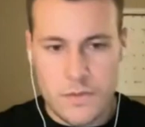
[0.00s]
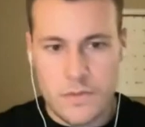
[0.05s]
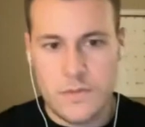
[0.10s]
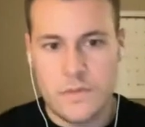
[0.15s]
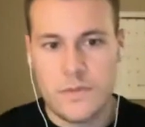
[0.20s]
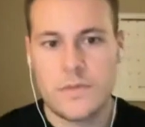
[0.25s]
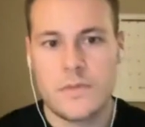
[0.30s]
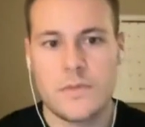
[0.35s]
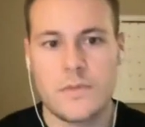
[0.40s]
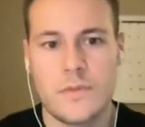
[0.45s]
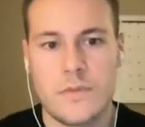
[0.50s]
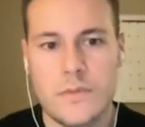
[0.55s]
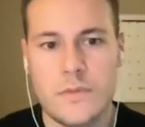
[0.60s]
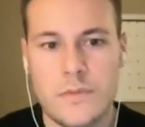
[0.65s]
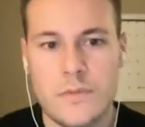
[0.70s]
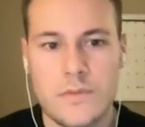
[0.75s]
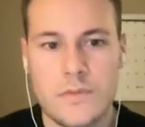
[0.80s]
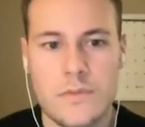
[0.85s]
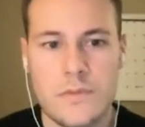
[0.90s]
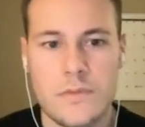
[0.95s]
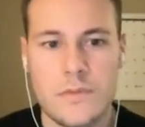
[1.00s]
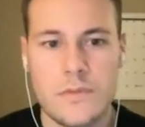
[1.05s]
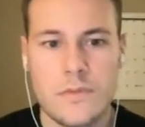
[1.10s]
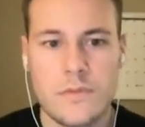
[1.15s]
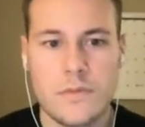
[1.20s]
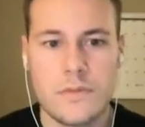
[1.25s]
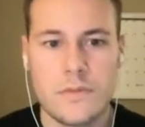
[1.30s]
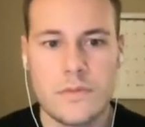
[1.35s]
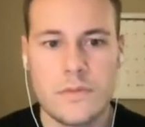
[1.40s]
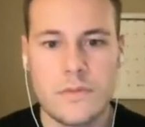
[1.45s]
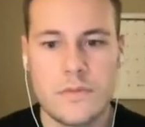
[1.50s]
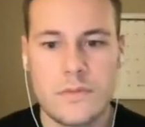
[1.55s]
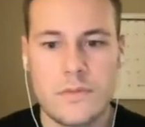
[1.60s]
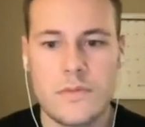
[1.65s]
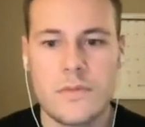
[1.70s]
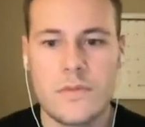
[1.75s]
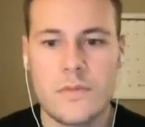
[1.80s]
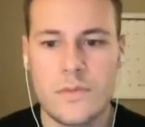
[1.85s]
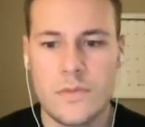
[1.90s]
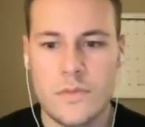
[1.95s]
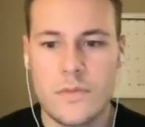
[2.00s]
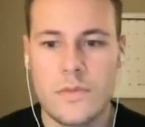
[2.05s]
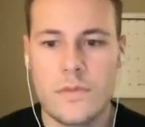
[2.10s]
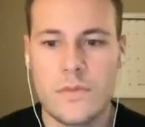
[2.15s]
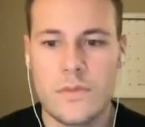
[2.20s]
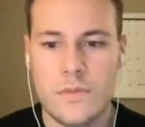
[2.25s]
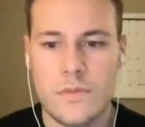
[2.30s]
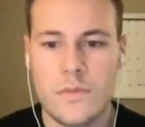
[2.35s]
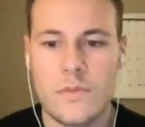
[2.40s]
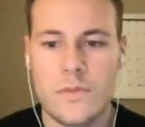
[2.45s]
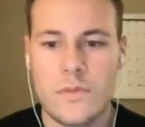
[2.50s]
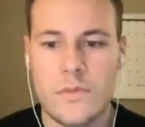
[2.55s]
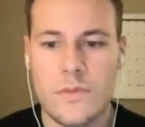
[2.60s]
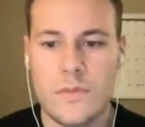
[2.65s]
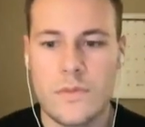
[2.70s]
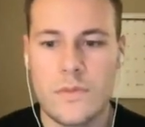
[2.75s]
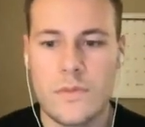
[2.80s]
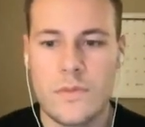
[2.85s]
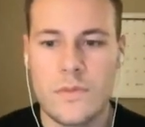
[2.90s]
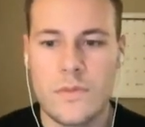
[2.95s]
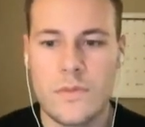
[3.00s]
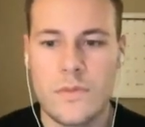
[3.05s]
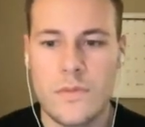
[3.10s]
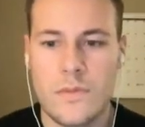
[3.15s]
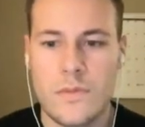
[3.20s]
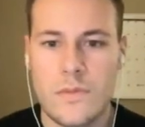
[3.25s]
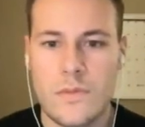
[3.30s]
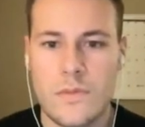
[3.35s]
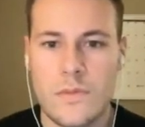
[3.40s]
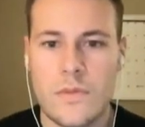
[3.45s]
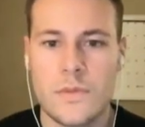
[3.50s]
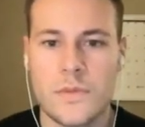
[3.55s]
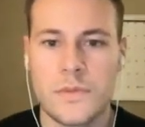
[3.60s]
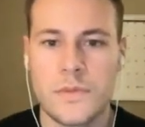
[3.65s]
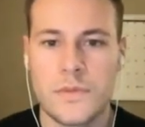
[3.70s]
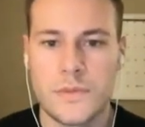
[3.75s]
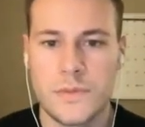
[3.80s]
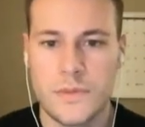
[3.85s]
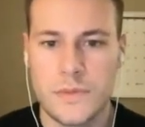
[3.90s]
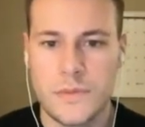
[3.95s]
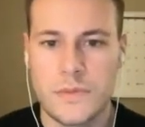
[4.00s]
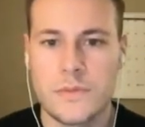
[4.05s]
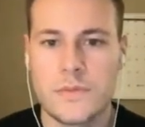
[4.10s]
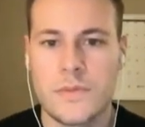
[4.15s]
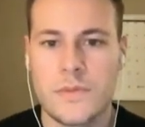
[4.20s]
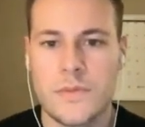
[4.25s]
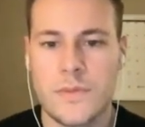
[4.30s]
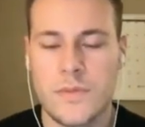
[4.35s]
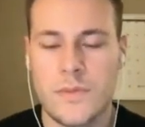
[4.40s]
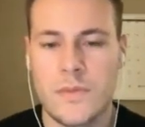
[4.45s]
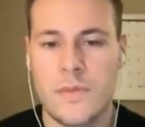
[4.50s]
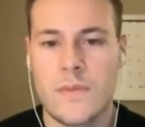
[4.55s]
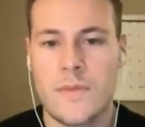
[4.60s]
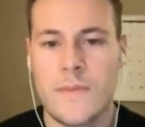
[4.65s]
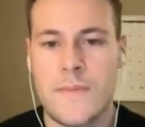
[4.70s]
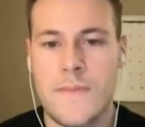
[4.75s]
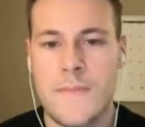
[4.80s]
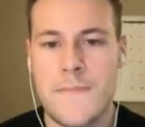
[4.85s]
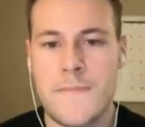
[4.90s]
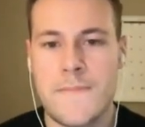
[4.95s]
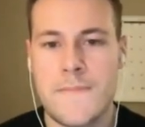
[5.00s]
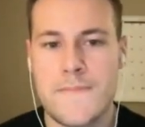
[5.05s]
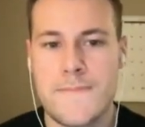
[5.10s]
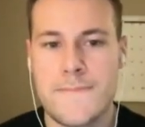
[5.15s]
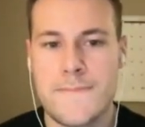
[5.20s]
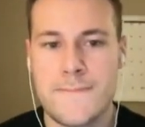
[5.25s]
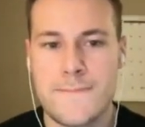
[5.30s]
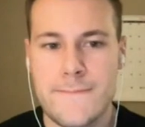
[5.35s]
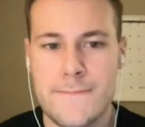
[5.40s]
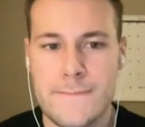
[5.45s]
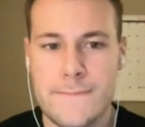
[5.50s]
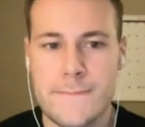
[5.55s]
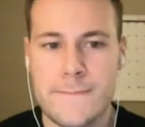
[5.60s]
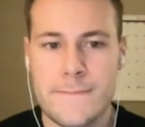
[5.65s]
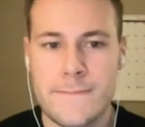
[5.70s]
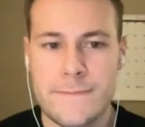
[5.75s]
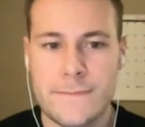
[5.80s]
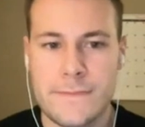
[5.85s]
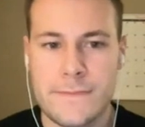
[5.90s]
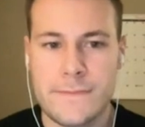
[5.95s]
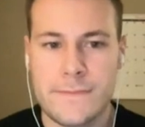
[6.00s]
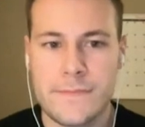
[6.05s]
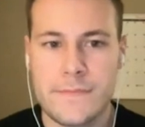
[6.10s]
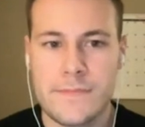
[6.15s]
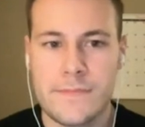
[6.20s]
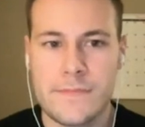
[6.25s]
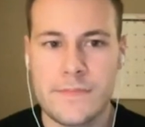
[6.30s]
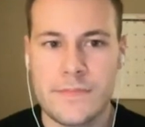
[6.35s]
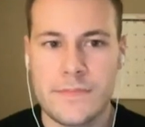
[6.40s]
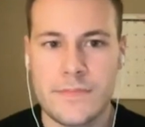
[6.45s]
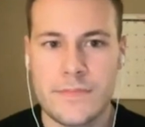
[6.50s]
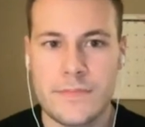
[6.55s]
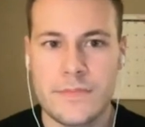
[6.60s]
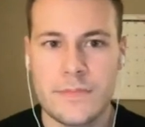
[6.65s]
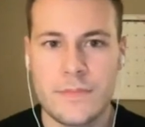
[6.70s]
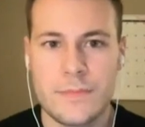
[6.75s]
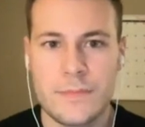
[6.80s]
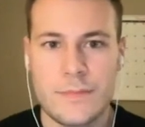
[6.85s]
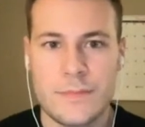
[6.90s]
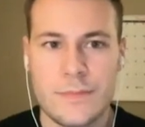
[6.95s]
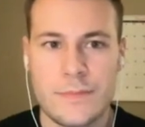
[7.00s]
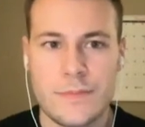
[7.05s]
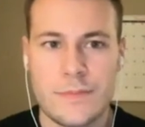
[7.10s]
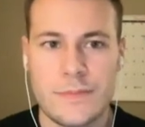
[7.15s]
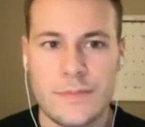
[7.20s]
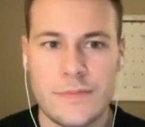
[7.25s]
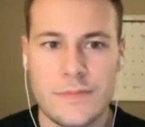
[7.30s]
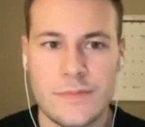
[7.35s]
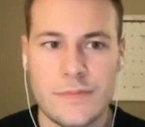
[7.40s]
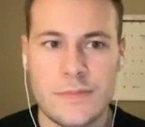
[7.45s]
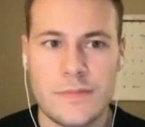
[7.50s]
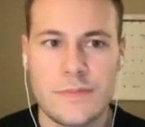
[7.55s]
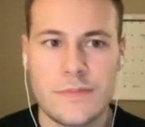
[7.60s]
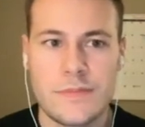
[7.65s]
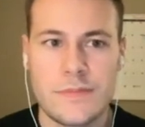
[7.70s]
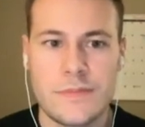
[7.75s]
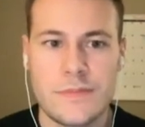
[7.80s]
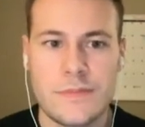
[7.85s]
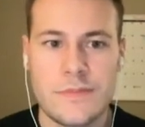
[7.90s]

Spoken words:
[no speech]